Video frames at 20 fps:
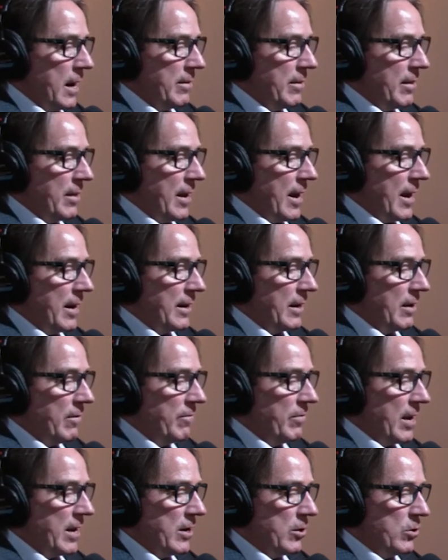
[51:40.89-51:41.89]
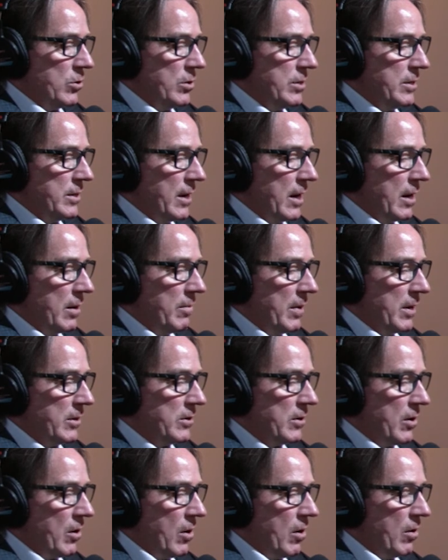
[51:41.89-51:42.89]
And that if they couldn't get them
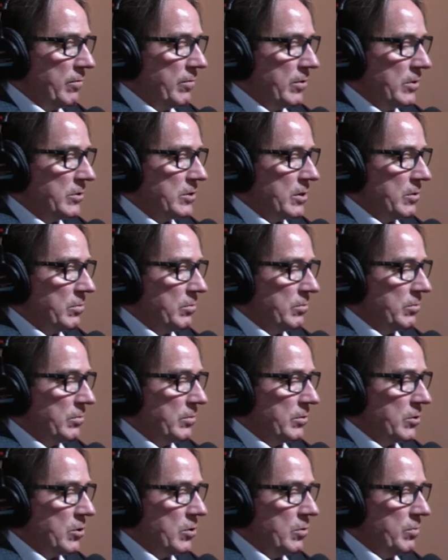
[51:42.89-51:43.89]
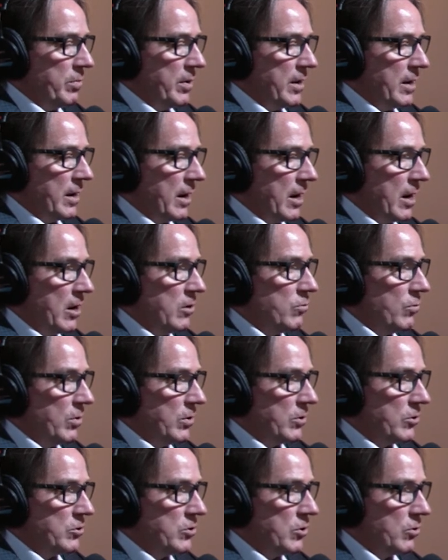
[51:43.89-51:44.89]
into the office, it could be a
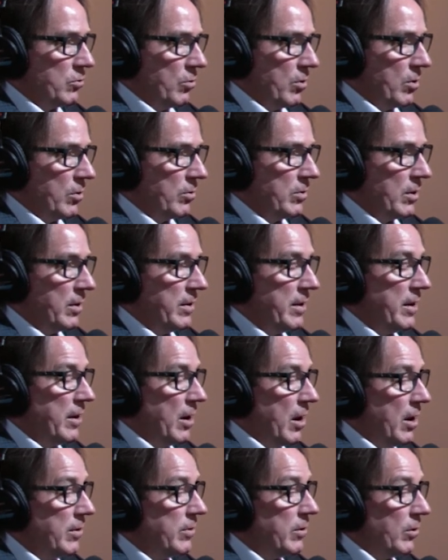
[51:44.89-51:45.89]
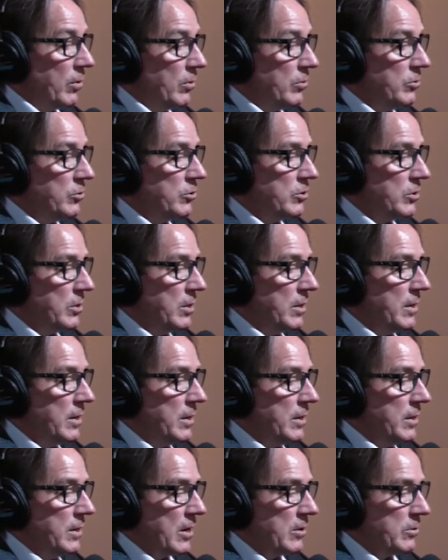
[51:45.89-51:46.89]
hindrance to growth. And then others,
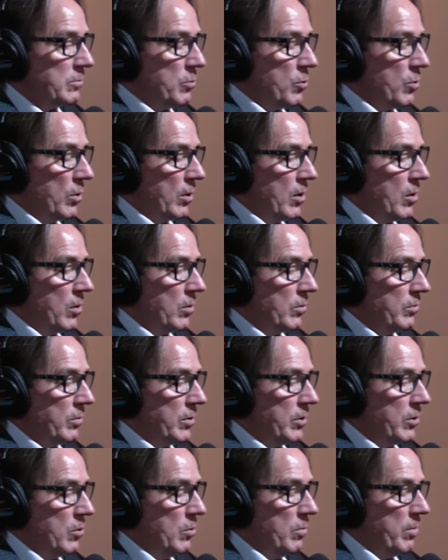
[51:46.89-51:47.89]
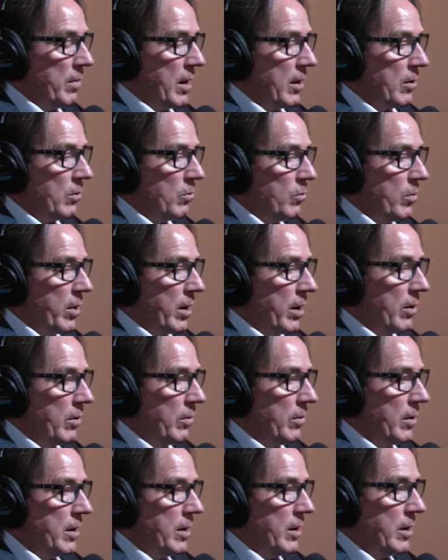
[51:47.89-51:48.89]
sounds more along with your model, yeah.
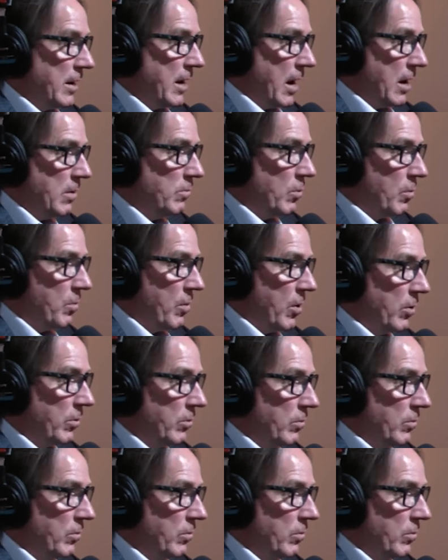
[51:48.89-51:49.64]
where they can